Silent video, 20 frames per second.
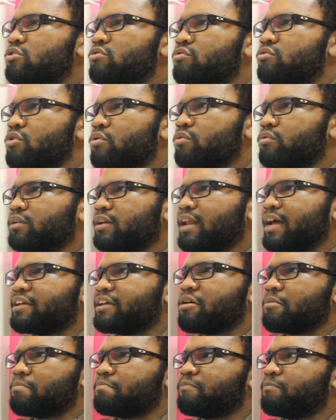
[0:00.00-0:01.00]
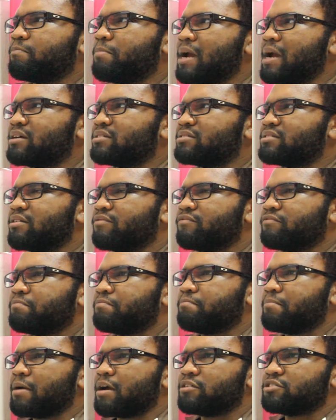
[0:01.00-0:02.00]
don't like, your parents have
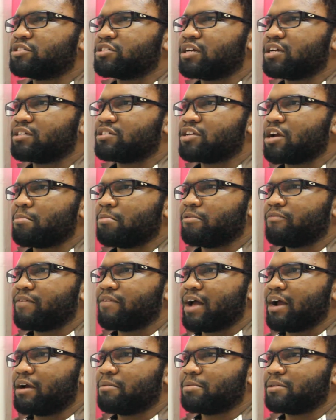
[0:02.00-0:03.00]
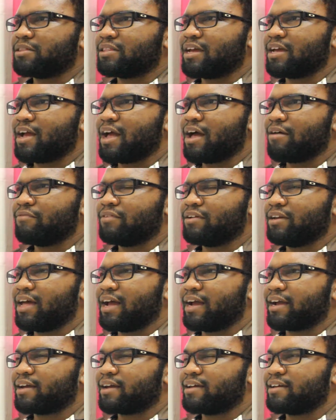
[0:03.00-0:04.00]
perished in a terrible fire, but they haven't
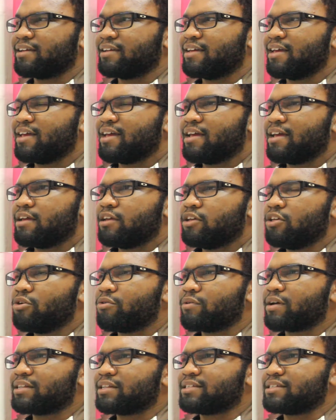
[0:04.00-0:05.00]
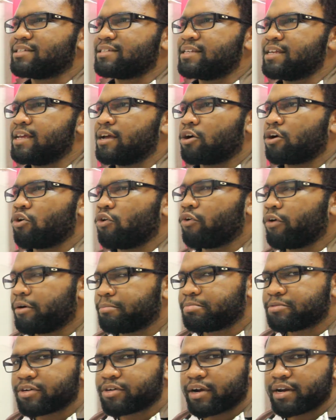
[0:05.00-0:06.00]
like, you don't get to see a
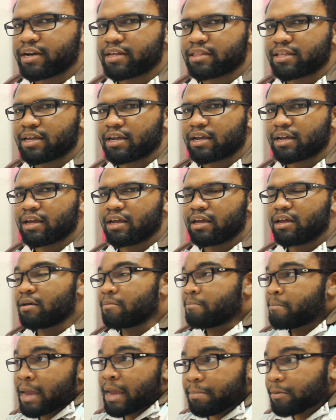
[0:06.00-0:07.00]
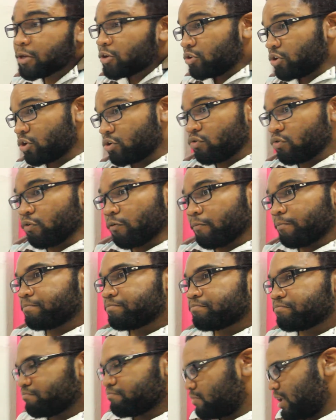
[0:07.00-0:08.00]
corpse or anything. Maybe you do.
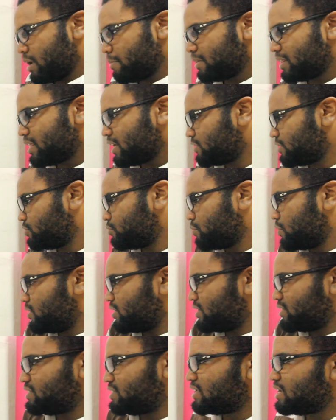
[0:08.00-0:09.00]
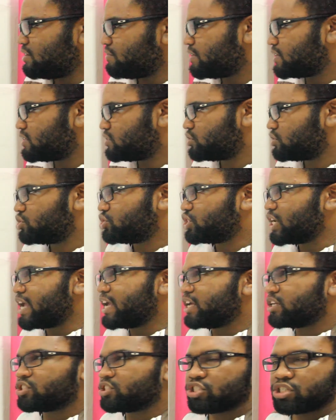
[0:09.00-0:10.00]
Maybe that's what this series
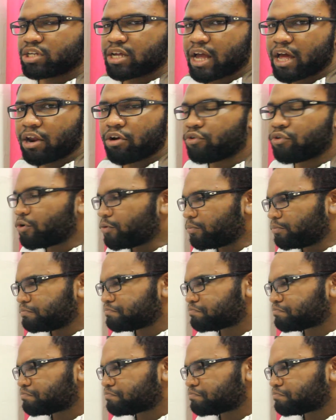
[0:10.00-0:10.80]
changed. I don't know.